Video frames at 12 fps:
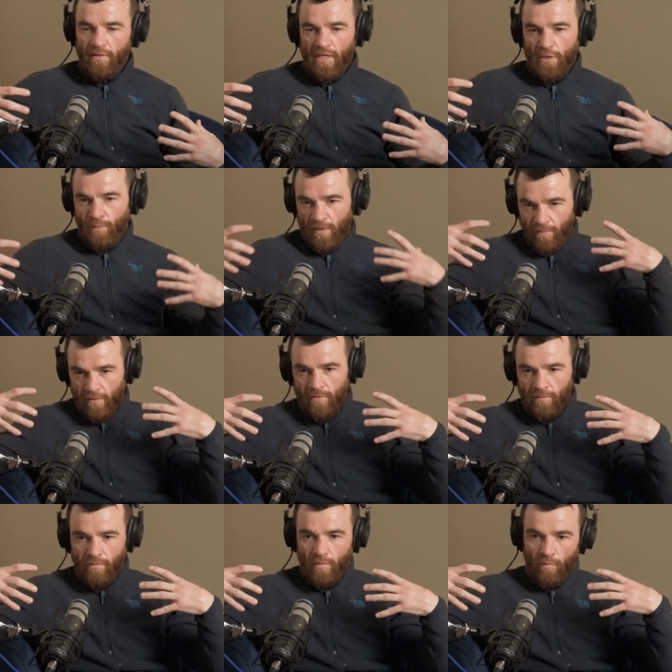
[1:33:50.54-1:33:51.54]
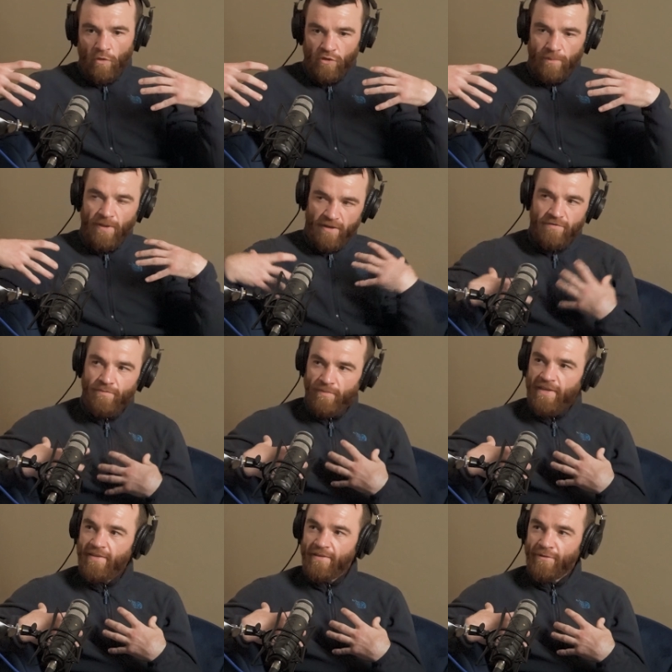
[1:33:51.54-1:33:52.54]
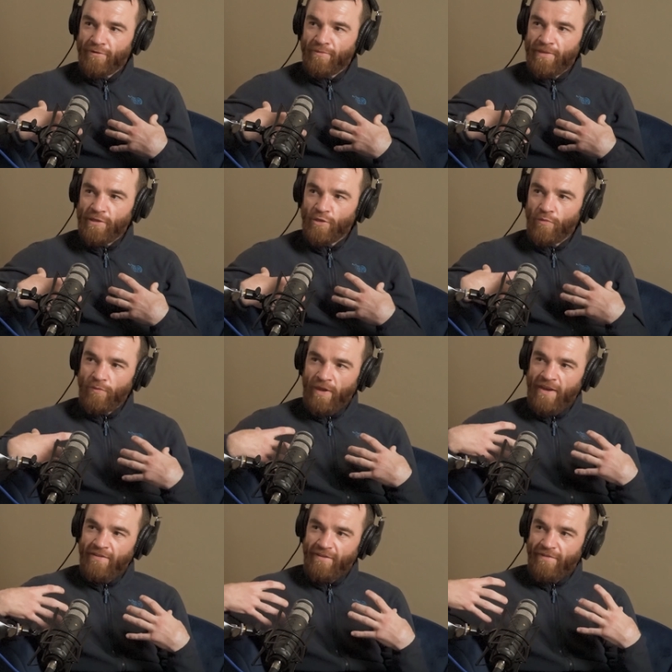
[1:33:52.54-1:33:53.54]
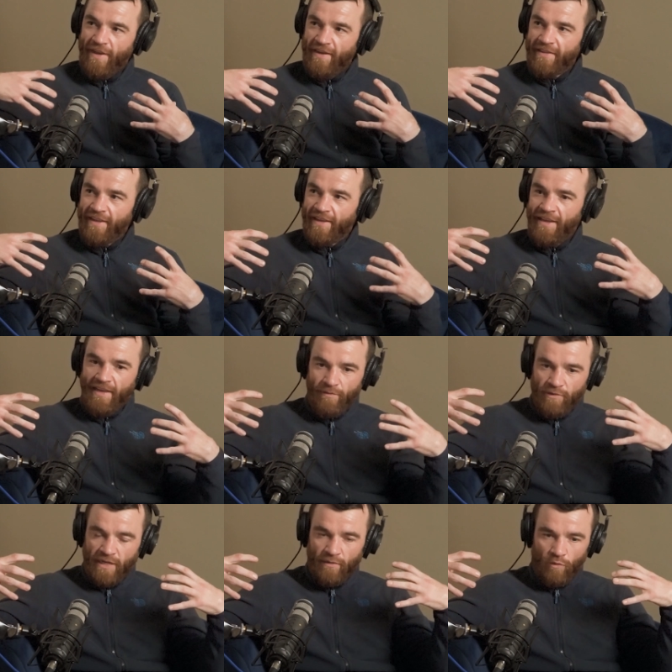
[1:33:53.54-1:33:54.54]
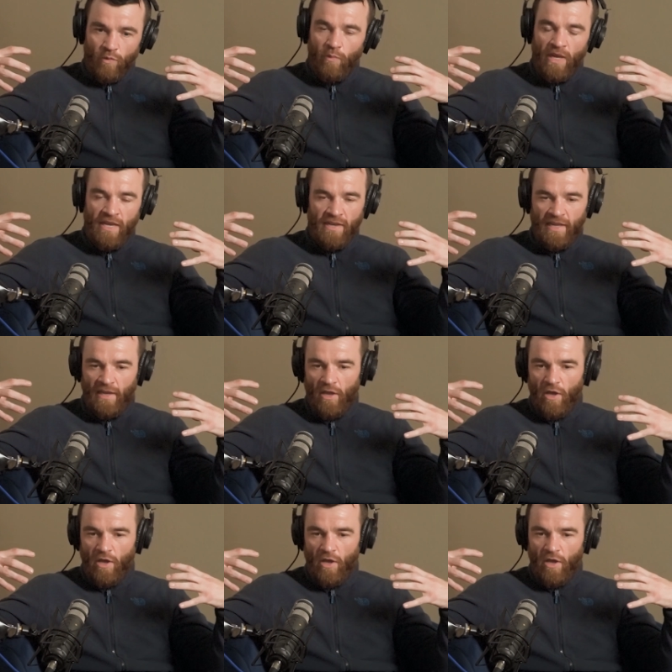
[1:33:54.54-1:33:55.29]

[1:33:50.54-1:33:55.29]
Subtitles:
these people want the best for me, you know what I mean? So it weren't the fact, like, it was like, it weren't like,